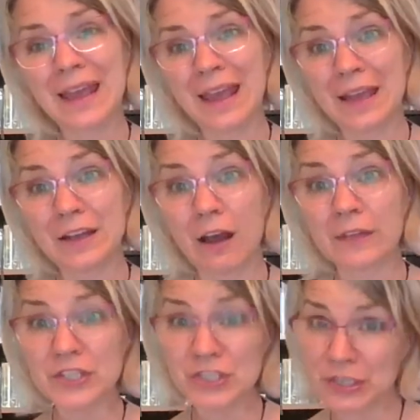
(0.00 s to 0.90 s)
and not
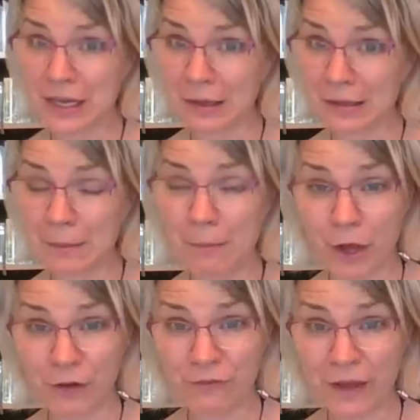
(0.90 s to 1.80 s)
the genetically
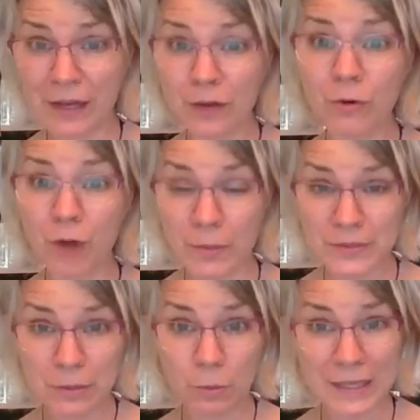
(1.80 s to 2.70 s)
modified crops
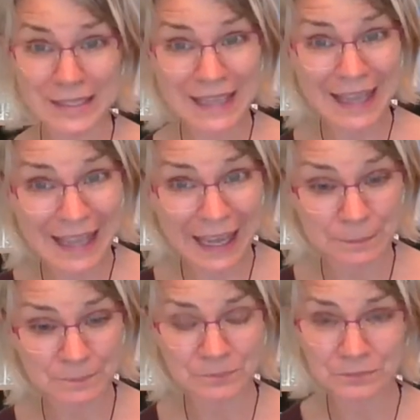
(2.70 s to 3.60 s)
once again,
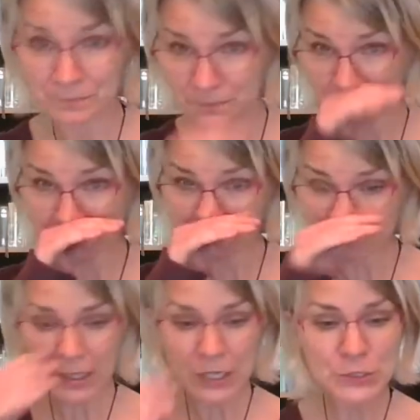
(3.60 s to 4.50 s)

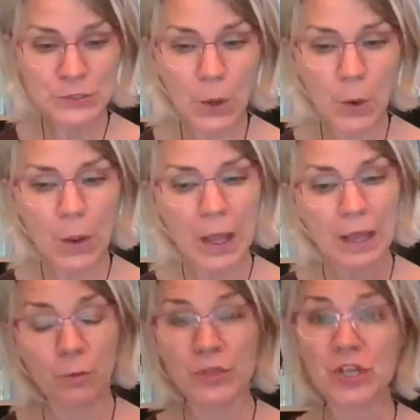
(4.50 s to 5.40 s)
so
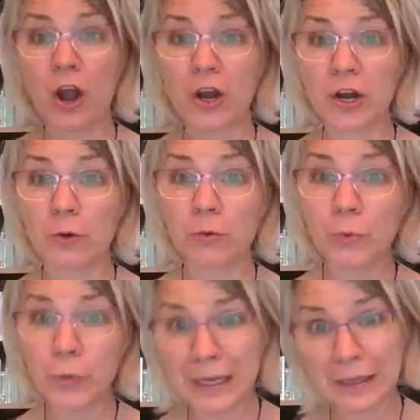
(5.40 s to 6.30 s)
which are
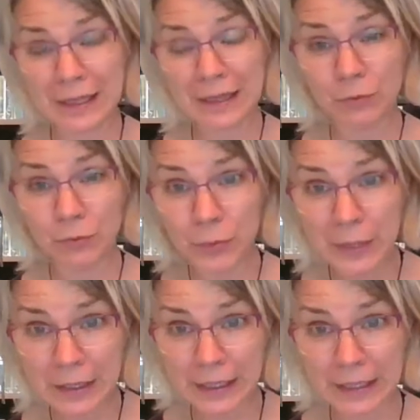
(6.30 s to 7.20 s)
really
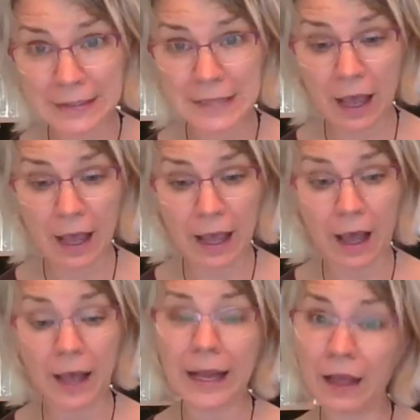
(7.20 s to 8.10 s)

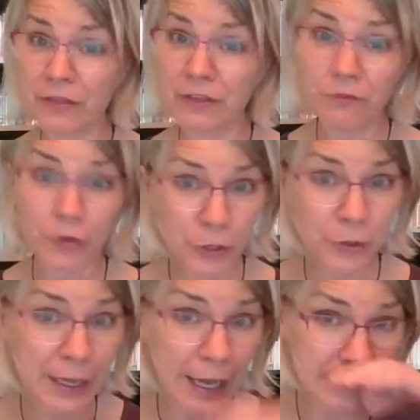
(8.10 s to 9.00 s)
unhealthy for your
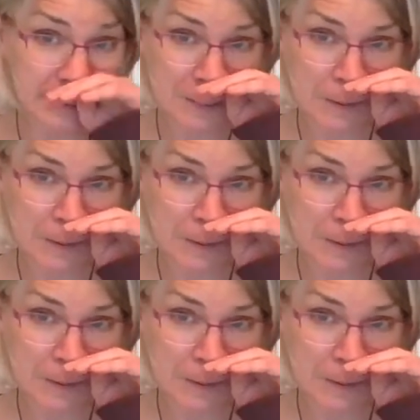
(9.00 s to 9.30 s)
gut.